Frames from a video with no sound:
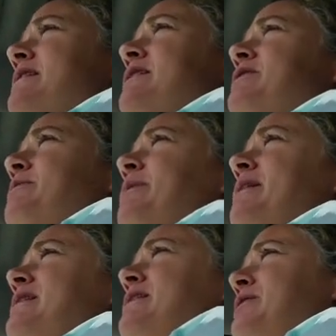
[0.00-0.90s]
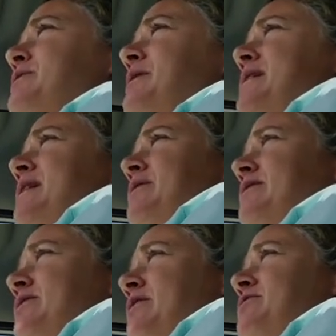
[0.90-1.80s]
here in Mexico because
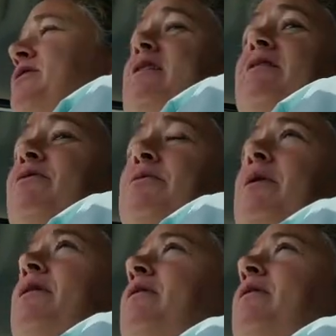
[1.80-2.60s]
they're just everywhere.